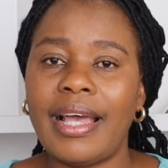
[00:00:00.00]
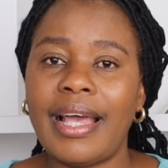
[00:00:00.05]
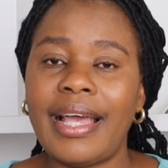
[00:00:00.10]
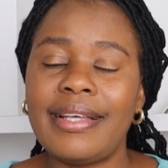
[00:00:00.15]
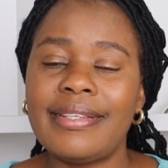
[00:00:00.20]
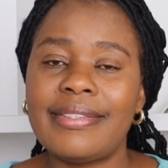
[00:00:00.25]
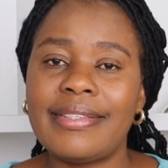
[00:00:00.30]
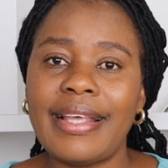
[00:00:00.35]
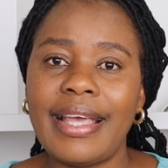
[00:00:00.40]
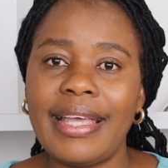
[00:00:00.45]

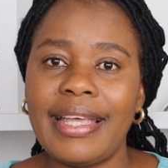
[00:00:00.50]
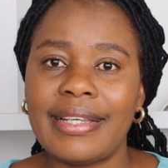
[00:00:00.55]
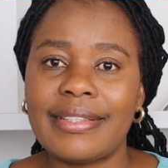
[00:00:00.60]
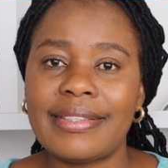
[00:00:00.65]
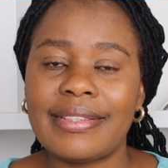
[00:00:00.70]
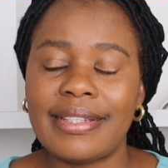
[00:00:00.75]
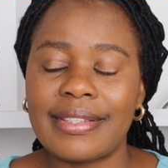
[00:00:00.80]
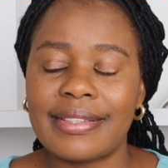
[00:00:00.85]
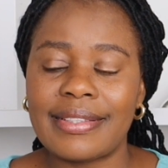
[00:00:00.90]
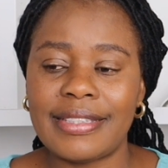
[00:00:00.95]
Isaiah
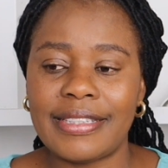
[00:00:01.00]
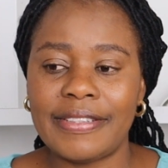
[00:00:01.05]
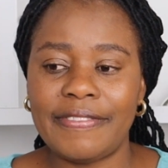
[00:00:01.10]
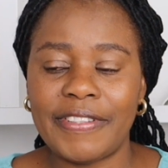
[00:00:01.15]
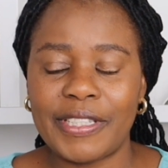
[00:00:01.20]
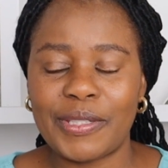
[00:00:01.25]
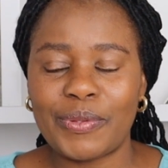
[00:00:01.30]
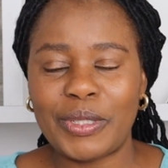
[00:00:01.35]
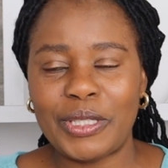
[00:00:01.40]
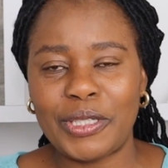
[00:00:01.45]
60
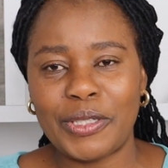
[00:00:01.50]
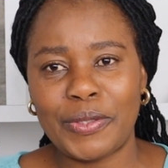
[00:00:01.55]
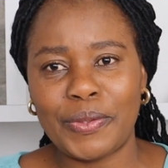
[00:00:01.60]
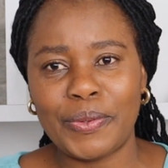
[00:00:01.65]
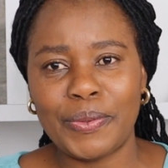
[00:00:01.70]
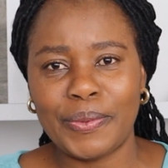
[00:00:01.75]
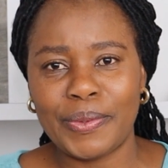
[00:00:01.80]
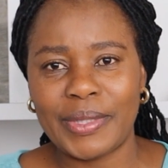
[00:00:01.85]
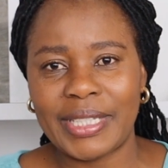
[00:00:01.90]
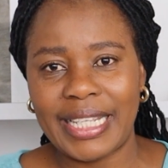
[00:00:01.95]
verse
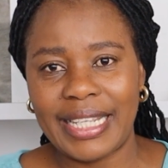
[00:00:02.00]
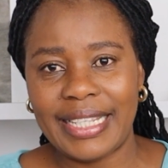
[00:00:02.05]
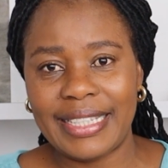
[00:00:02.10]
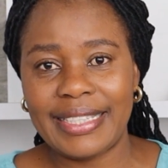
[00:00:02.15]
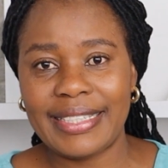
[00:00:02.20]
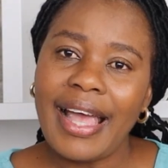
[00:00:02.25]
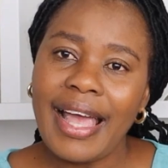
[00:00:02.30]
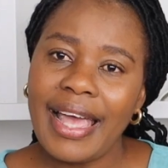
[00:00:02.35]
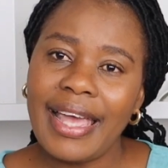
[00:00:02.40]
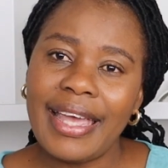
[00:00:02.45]
22
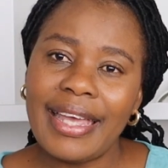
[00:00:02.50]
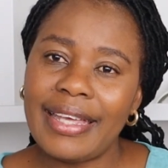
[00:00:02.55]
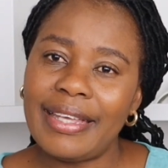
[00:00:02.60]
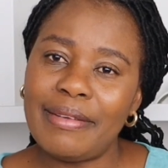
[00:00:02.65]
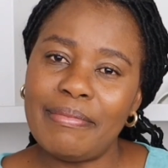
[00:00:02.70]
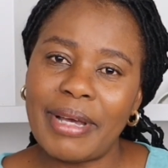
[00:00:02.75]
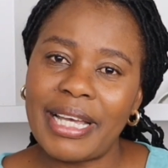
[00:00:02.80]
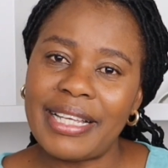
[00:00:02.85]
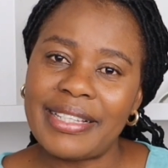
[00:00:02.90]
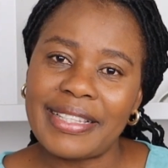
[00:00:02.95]
says, I
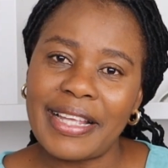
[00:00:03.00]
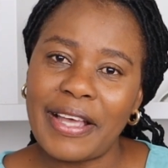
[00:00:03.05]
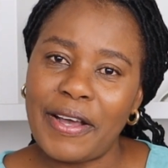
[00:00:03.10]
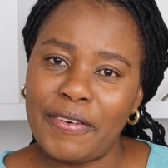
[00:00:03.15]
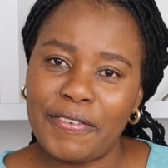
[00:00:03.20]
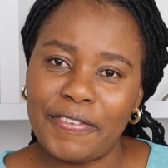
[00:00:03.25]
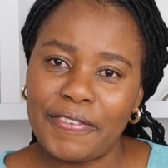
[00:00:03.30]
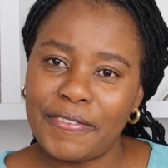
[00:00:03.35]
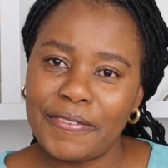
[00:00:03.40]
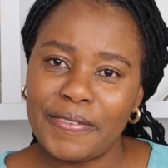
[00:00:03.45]

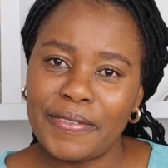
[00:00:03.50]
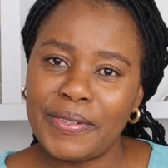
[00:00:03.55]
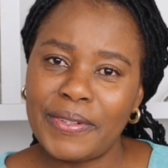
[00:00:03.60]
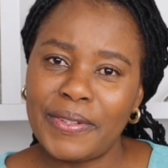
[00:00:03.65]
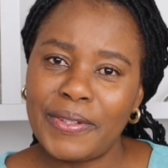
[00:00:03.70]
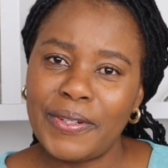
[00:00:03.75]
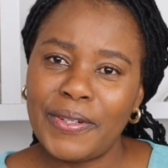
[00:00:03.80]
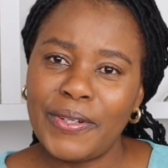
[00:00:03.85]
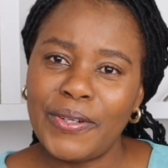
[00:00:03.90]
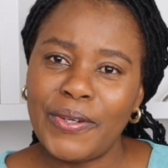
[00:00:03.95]
myself
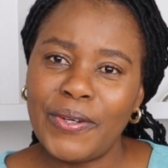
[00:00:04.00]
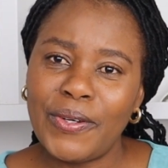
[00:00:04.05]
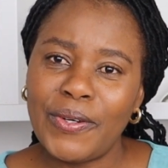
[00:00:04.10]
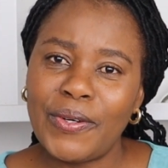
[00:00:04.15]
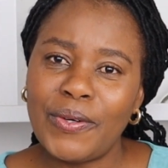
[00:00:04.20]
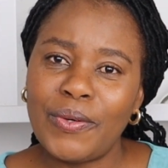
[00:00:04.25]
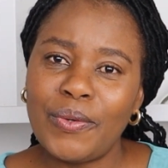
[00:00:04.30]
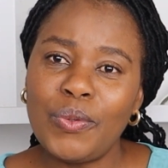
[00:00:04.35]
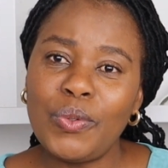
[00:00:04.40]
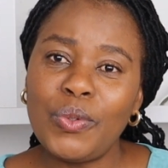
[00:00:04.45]

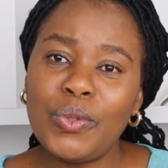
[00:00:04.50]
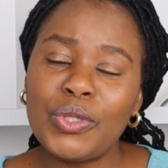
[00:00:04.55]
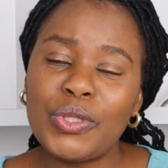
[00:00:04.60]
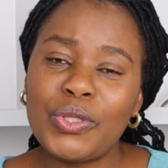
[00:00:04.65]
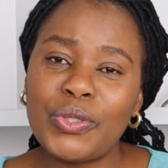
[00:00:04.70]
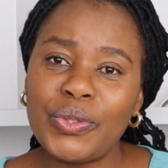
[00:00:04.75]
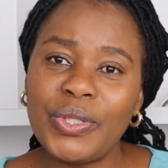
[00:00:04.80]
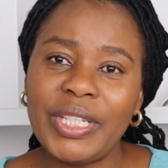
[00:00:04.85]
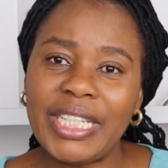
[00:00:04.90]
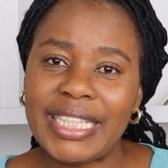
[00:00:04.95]
will
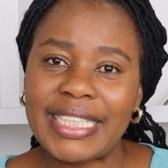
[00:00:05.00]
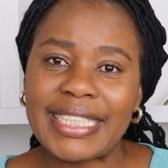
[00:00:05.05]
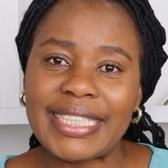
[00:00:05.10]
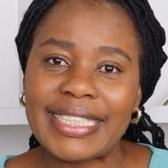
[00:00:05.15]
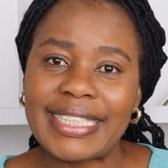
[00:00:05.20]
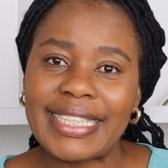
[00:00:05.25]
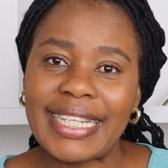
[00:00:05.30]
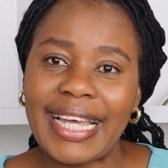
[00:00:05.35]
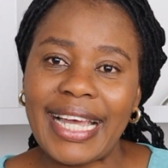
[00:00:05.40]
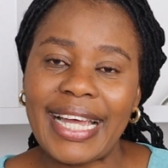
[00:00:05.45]
do it
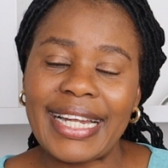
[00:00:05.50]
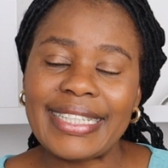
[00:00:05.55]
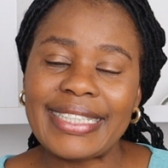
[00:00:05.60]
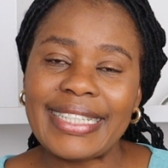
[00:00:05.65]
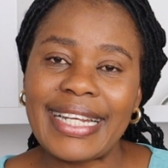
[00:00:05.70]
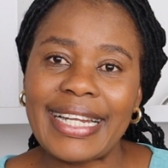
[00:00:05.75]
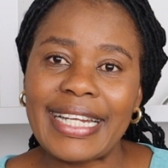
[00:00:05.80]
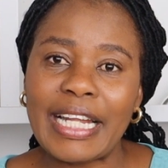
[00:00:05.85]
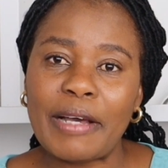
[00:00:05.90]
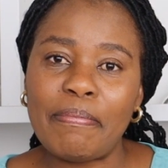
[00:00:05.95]
at
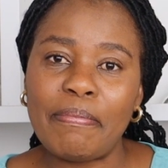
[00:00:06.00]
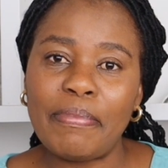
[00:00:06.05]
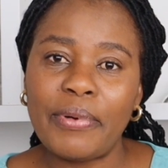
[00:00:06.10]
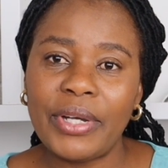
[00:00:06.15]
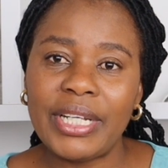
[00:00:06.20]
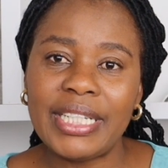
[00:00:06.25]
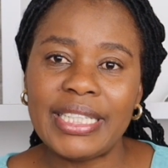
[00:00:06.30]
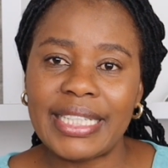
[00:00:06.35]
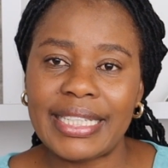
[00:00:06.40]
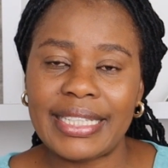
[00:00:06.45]
an
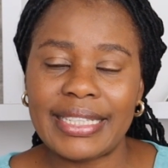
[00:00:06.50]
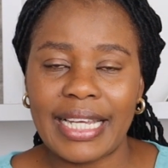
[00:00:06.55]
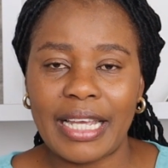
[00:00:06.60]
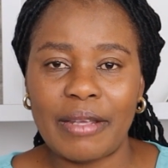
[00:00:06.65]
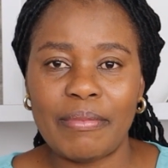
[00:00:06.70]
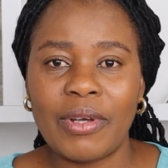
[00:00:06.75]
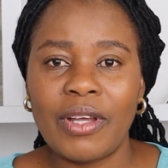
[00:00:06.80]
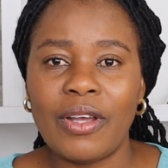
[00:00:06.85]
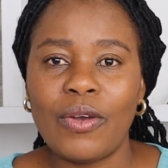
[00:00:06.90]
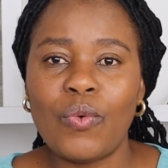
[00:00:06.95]
appointed
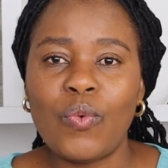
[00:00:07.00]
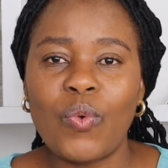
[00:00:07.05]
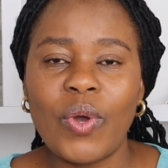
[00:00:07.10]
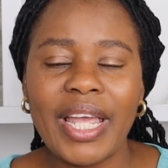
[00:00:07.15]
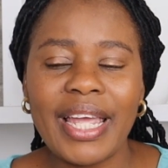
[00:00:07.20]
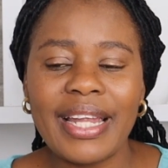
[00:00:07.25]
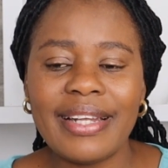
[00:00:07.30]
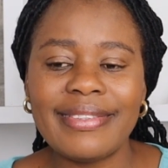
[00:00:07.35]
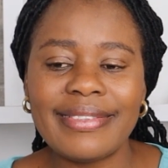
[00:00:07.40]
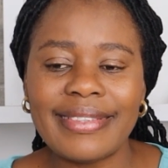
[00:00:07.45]
time.
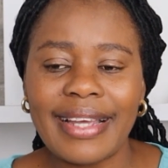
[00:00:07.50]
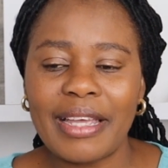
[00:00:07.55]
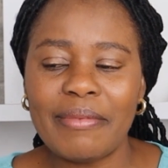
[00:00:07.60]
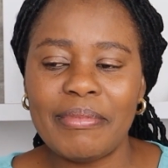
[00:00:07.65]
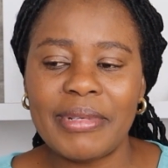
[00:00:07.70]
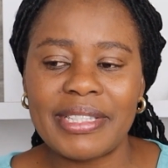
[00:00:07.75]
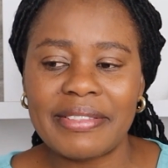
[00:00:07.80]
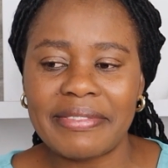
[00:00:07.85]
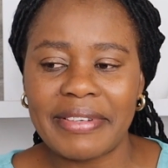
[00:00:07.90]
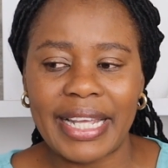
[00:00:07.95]
When
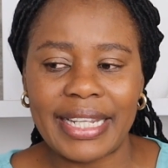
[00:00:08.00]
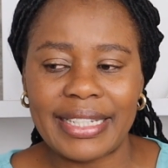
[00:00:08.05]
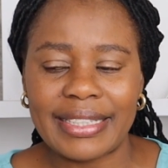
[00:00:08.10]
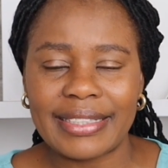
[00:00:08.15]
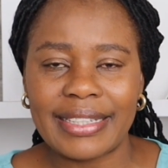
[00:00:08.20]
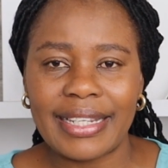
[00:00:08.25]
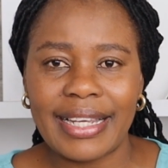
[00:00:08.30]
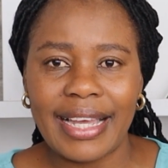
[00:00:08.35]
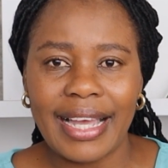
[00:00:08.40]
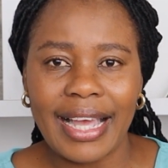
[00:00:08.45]
time is
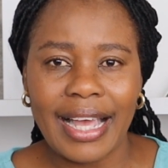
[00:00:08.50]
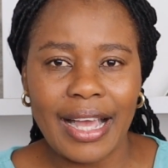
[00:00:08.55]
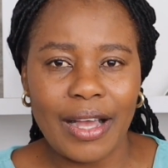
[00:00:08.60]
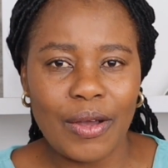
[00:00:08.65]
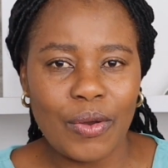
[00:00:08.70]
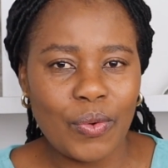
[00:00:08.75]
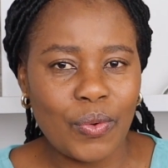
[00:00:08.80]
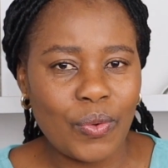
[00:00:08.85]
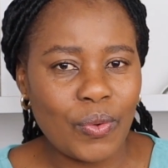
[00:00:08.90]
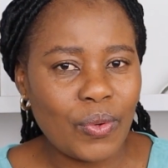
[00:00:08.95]
right,
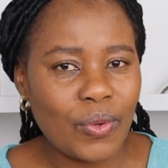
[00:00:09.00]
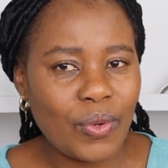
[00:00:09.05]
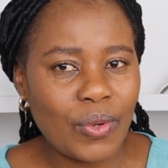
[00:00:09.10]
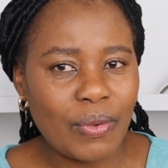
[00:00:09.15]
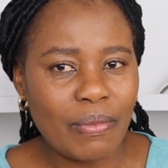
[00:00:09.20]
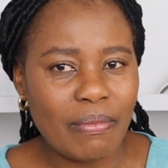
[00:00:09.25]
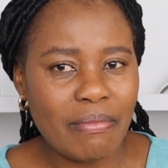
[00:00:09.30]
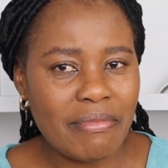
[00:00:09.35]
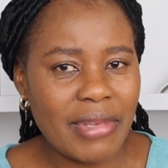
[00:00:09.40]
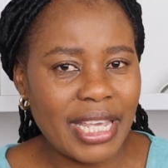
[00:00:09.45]
I'll
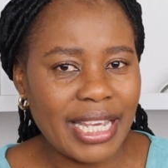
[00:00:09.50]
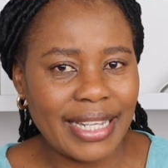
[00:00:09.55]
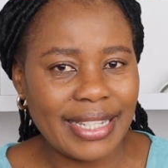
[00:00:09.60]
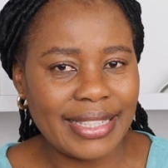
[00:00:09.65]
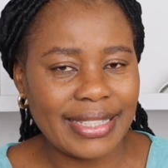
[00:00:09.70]
make